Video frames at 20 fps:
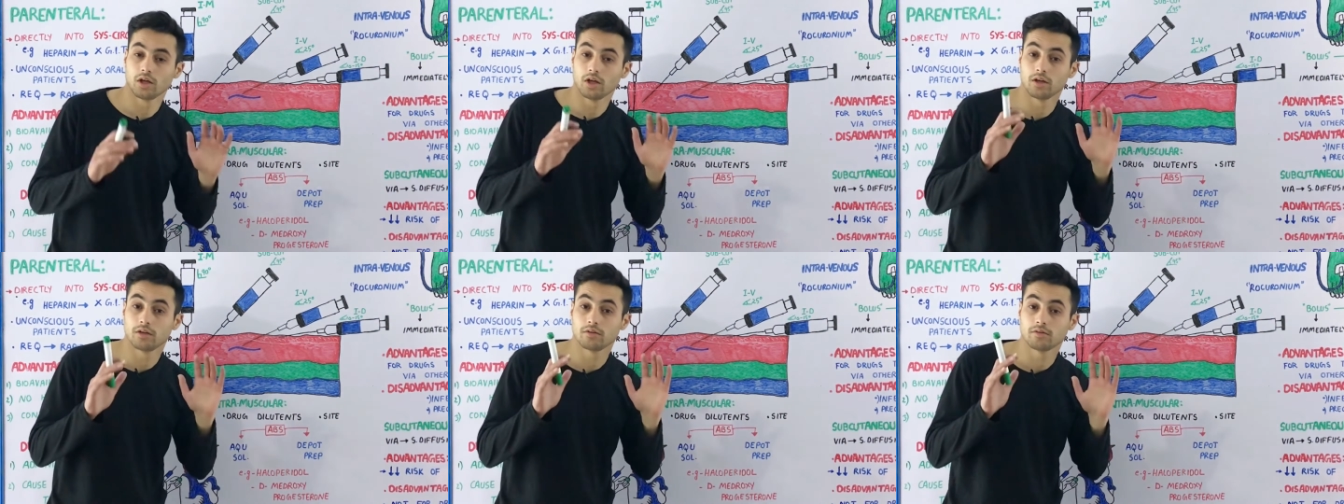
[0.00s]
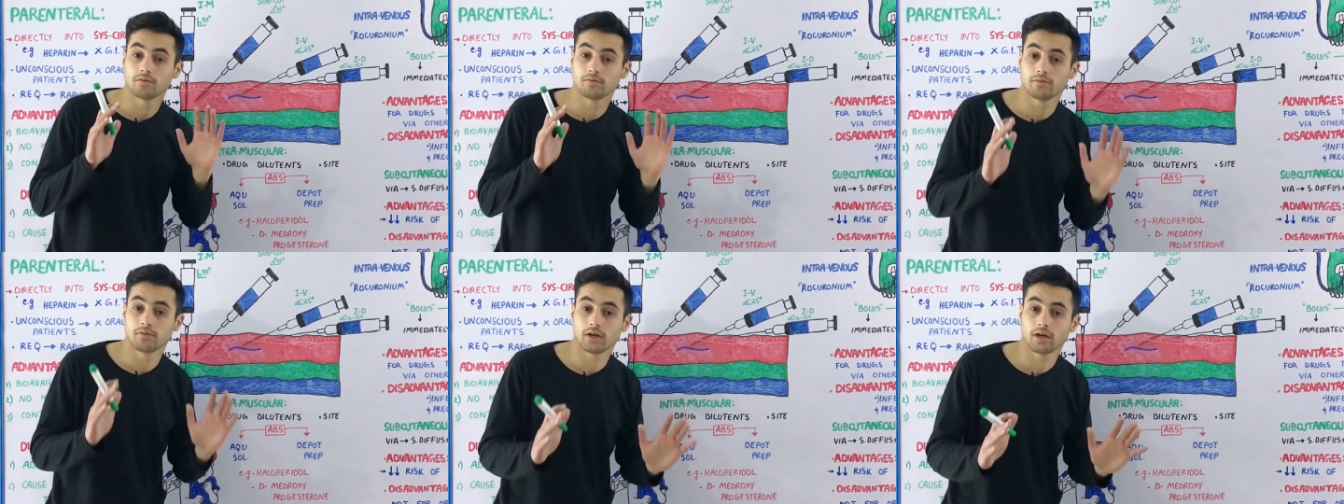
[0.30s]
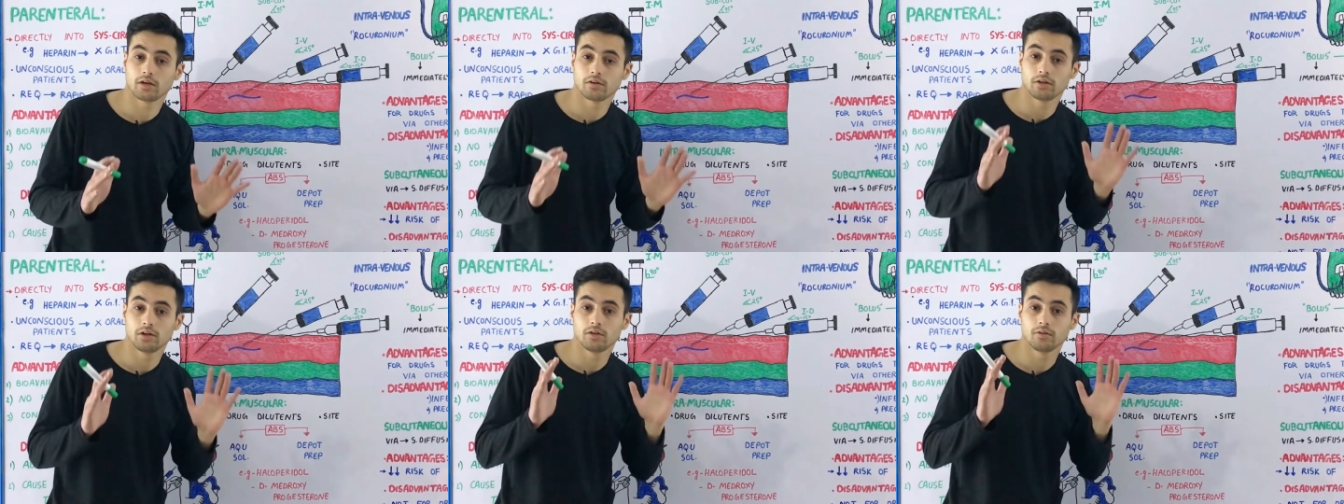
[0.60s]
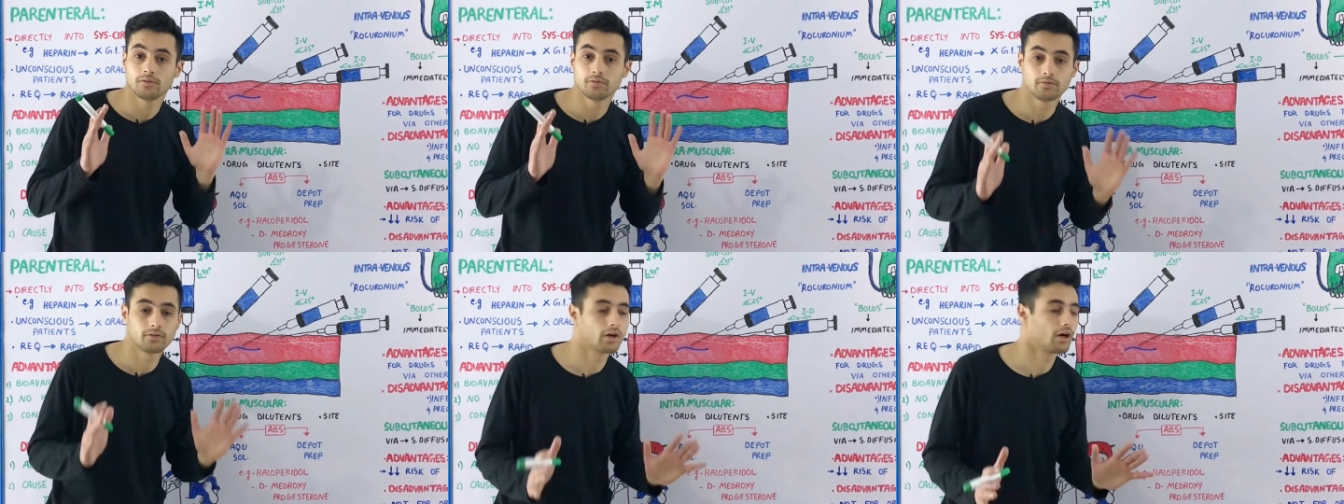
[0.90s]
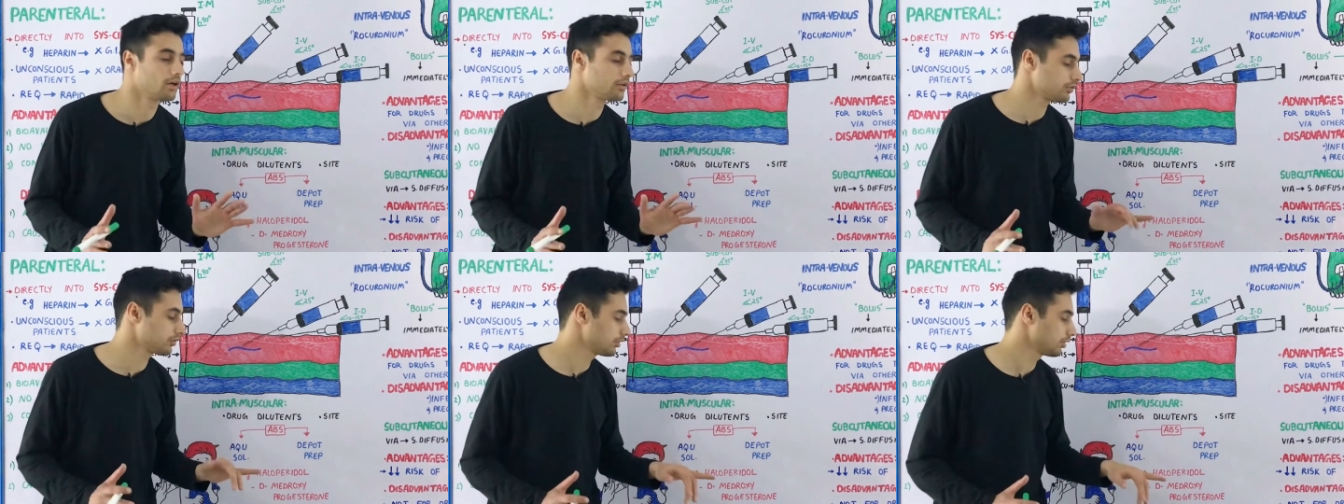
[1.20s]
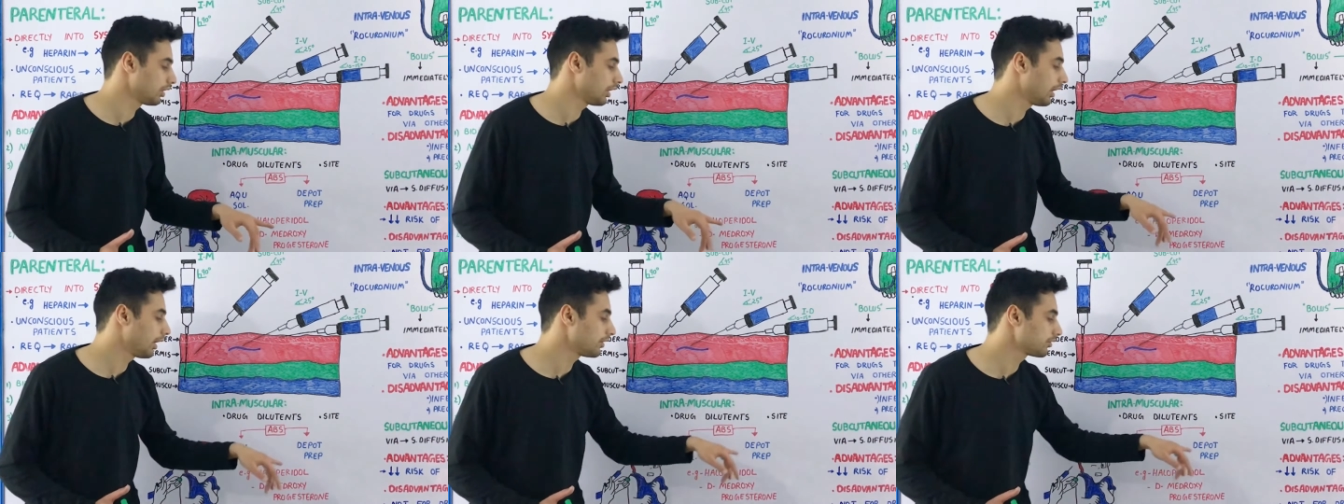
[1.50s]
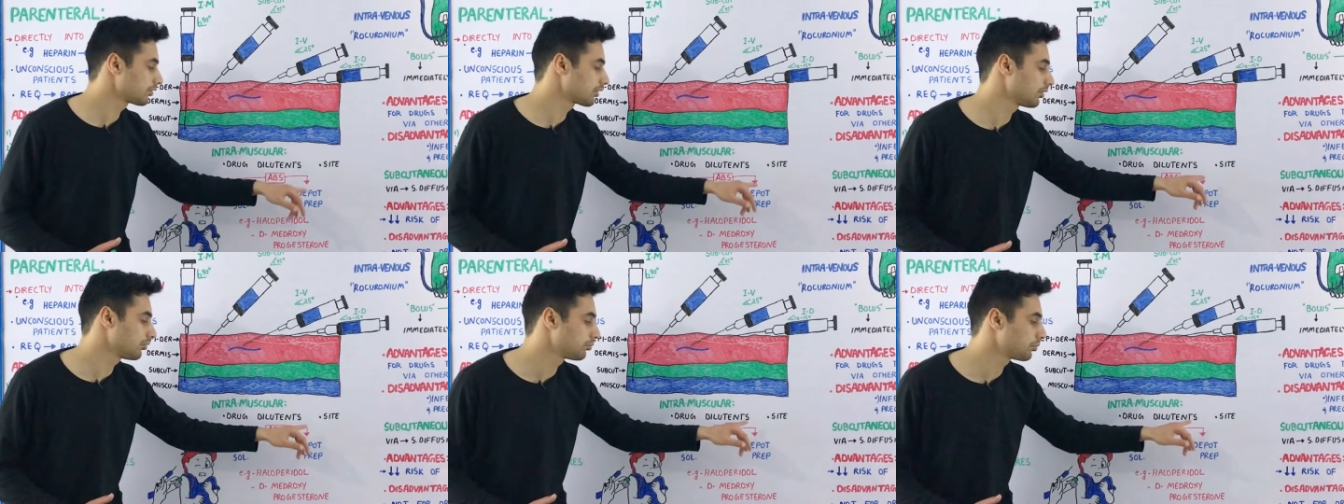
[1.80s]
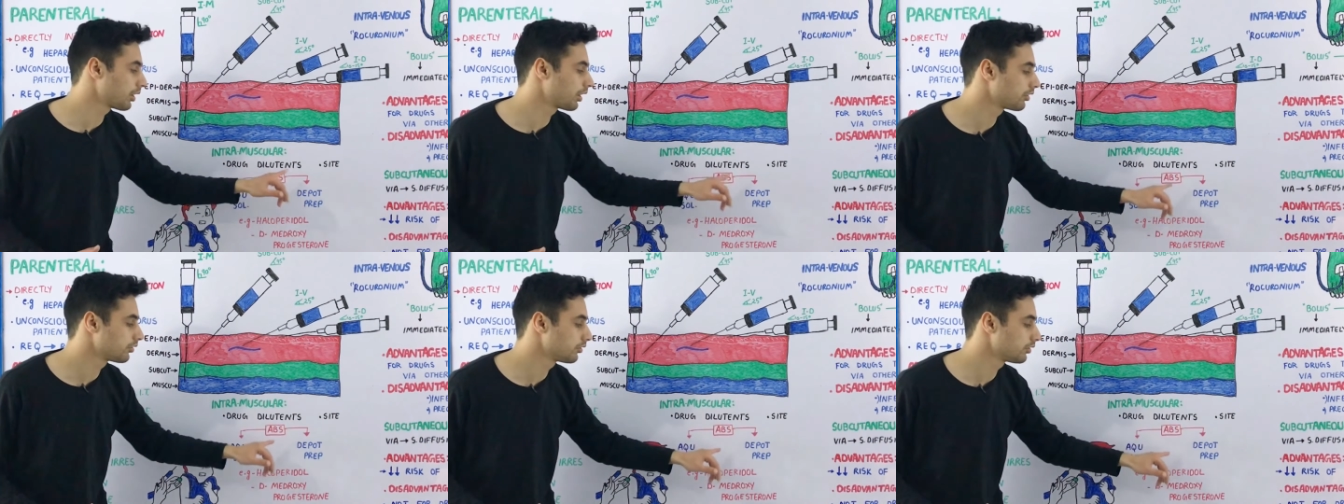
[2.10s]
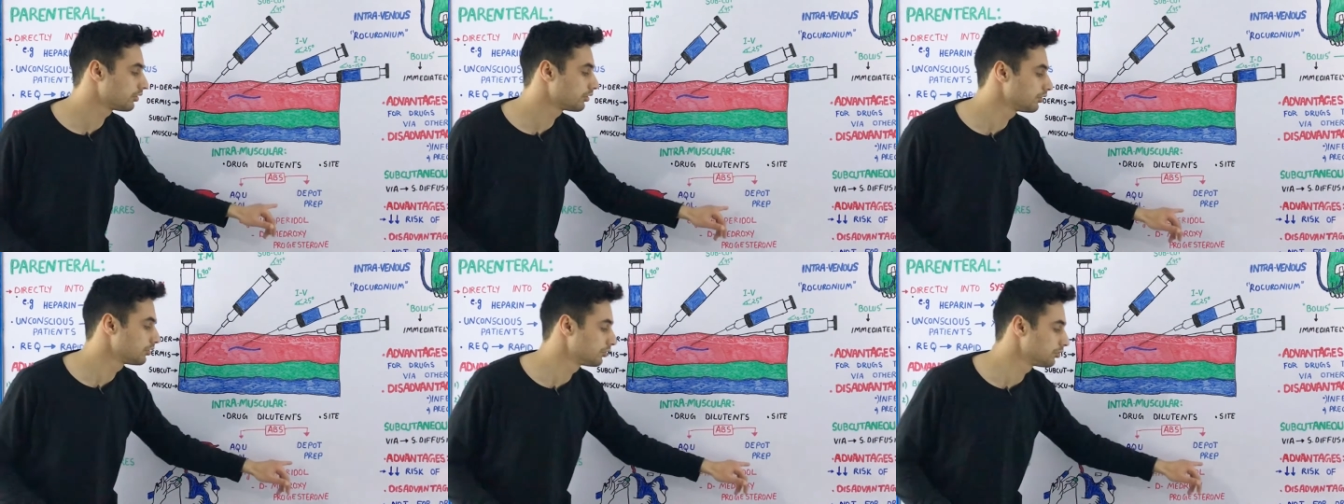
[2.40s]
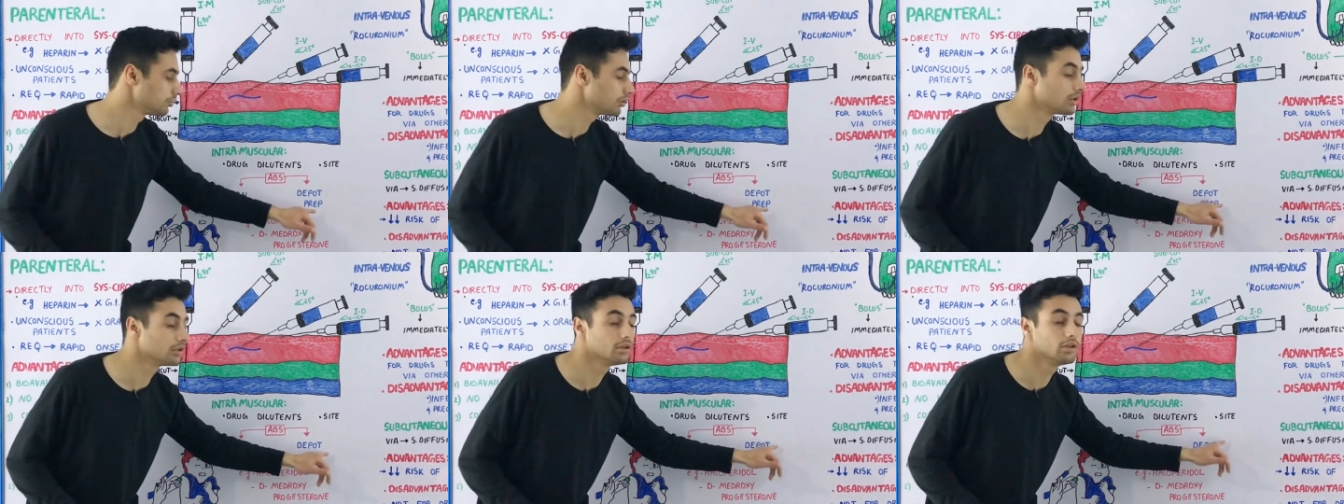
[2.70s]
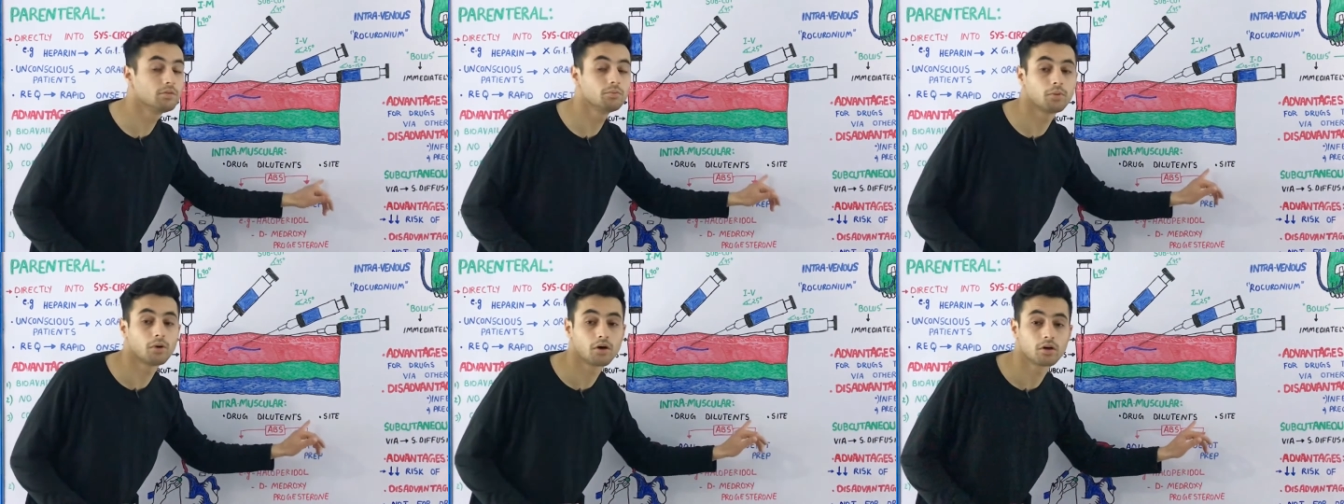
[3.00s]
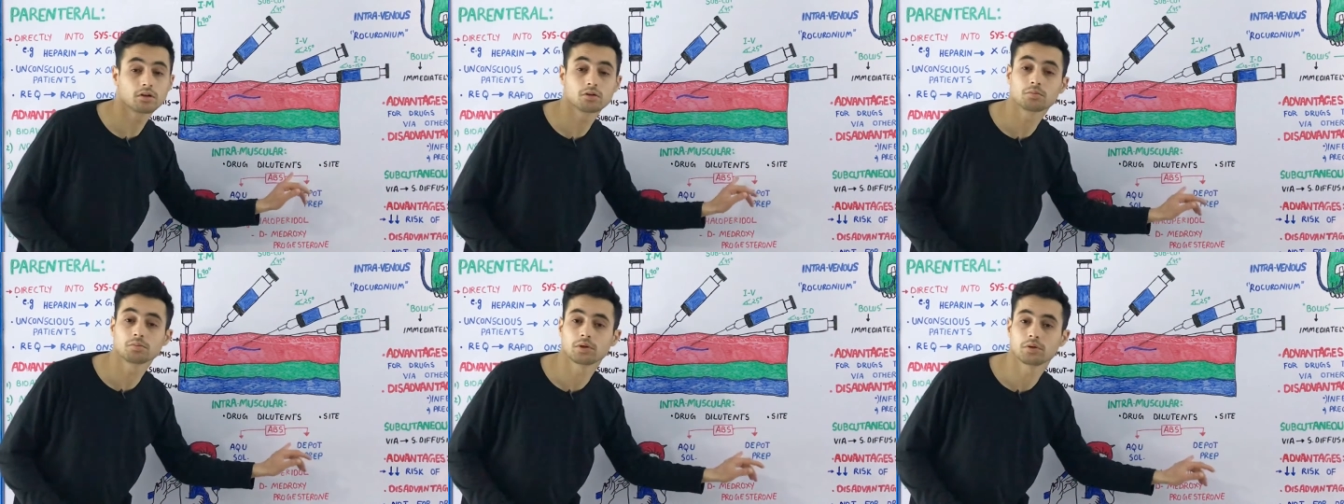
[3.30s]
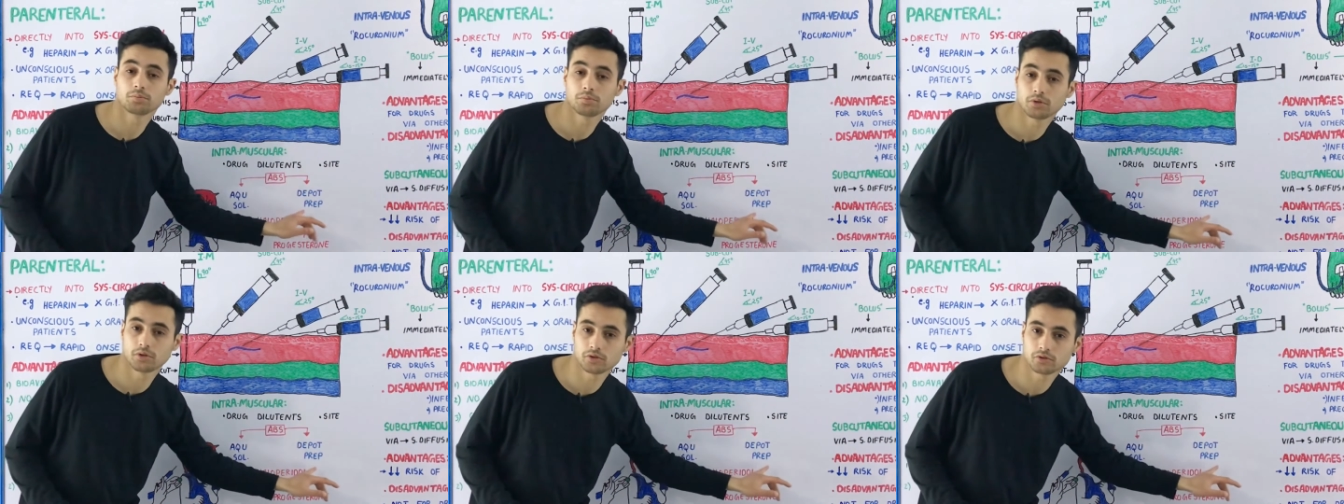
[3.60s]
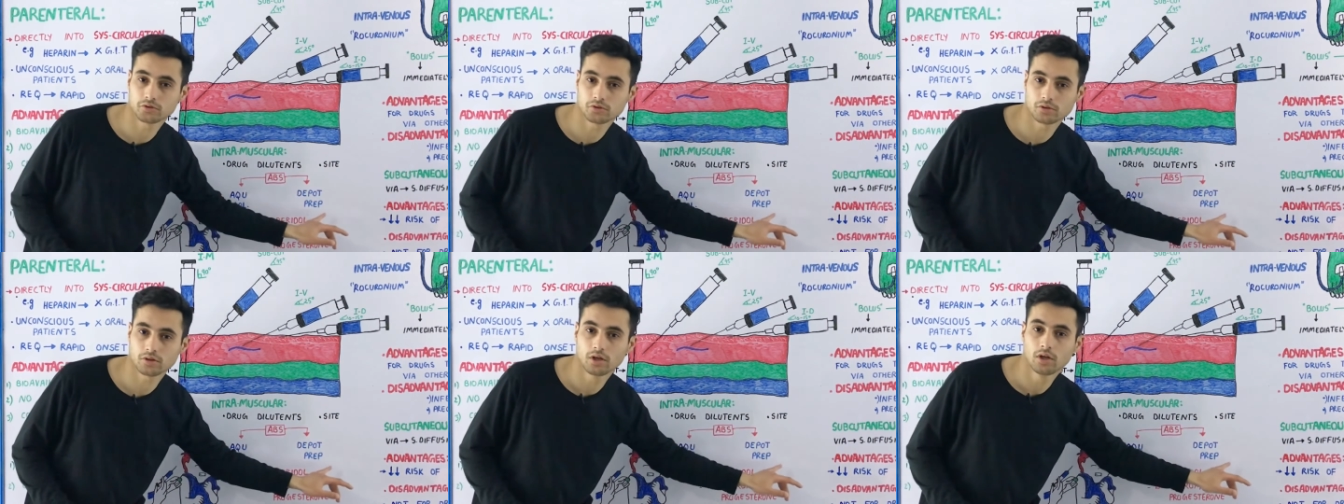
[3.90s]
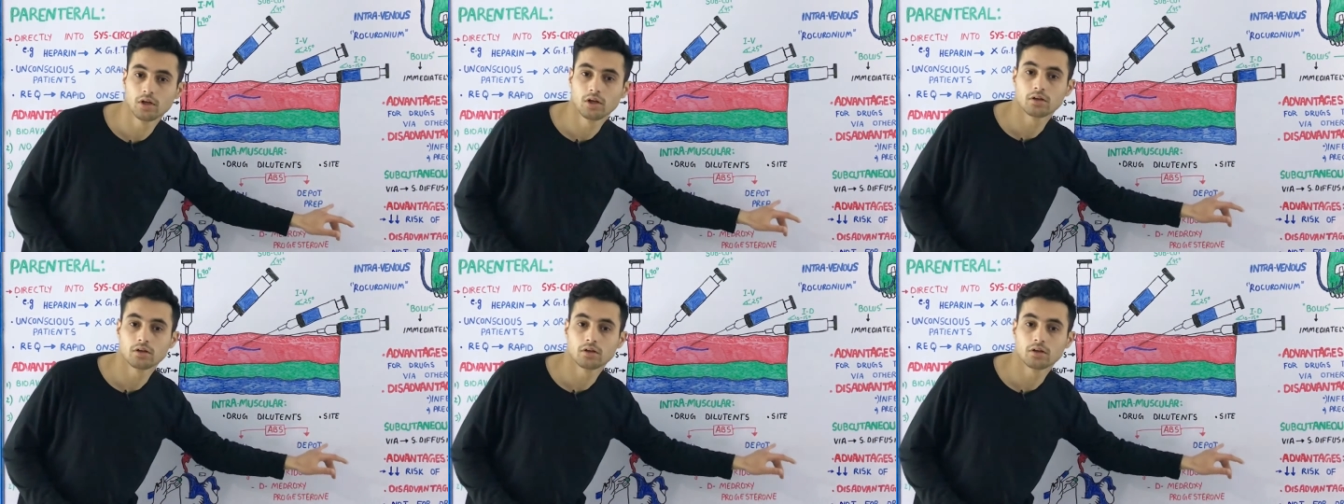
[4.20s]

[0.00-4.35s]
is very fast as comparison to the depot preparation.